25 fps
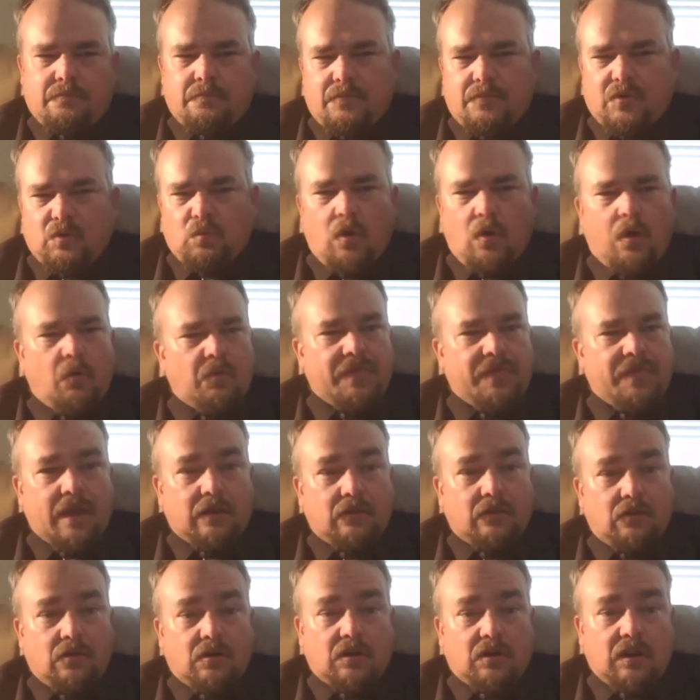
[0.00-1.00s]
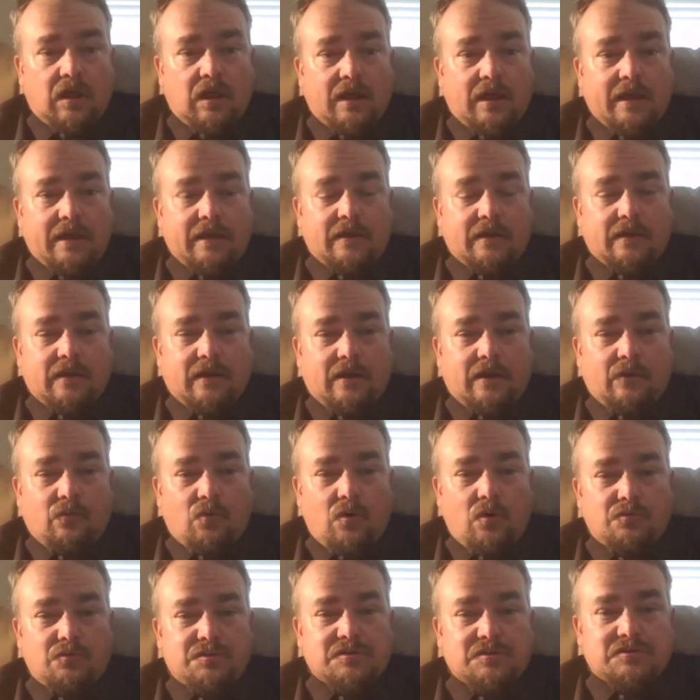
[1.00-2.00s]
what would that look like?
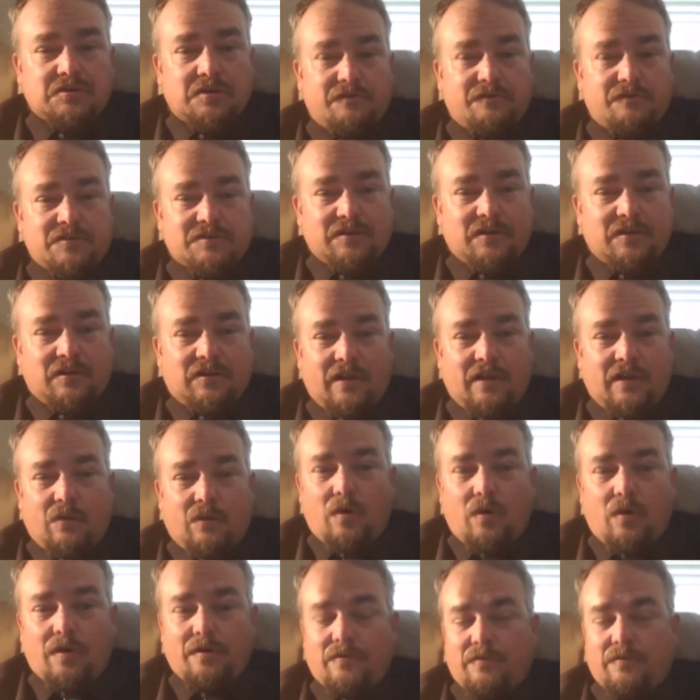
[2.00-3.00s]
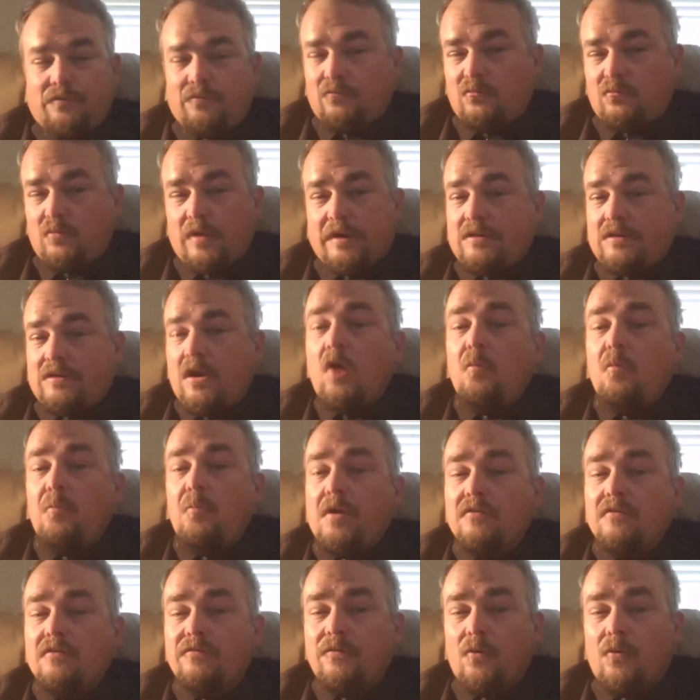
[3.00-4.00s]
What would the service look like? What are you
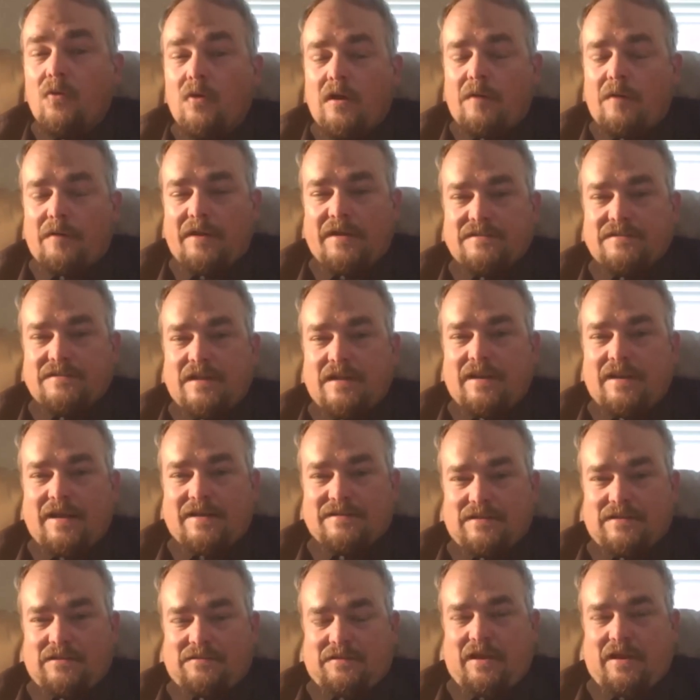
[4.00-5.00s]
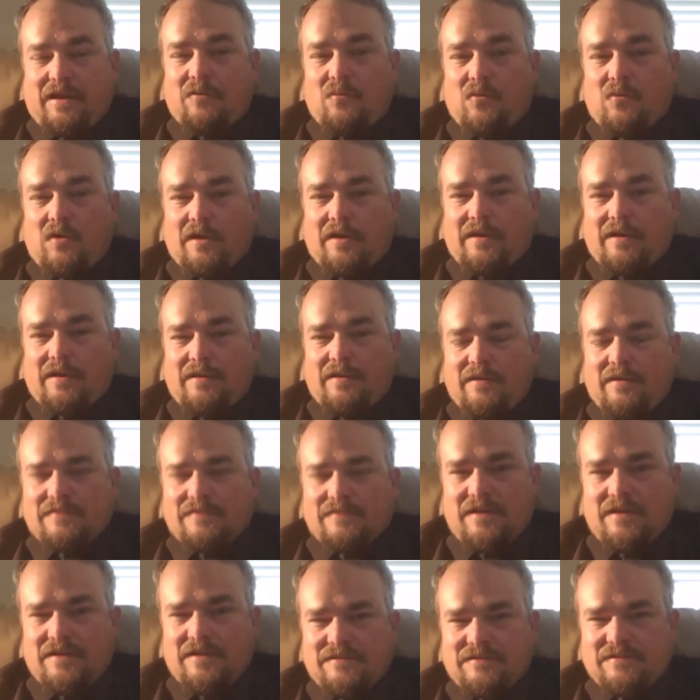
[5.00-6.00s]
hoping for? I guess I'd ask it that
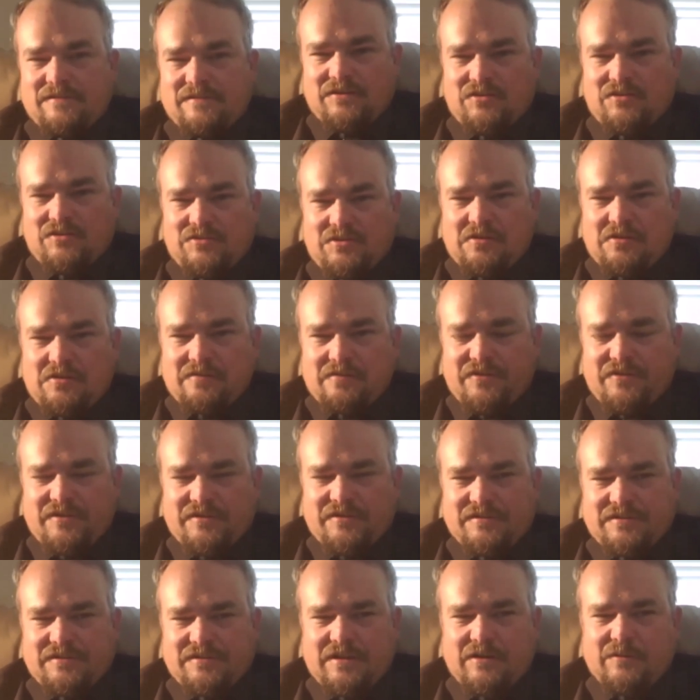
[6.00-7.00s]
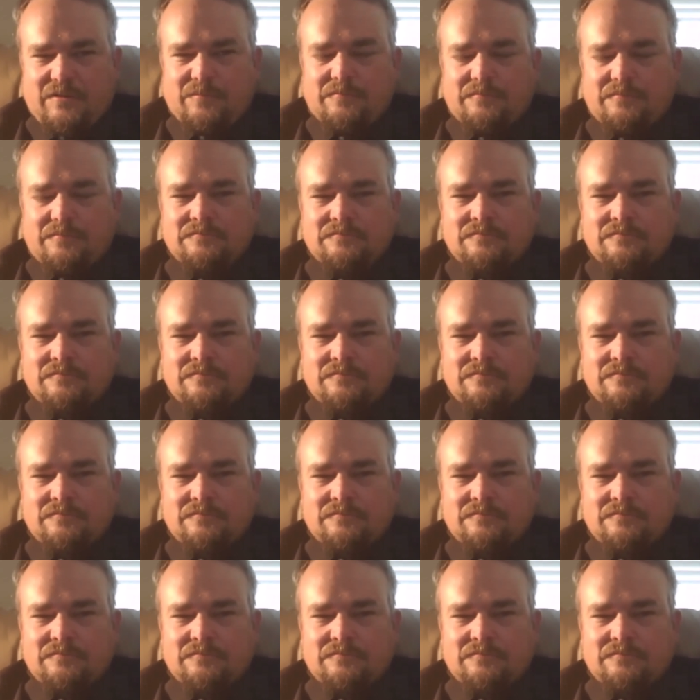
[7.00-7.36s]
way in such a service. So.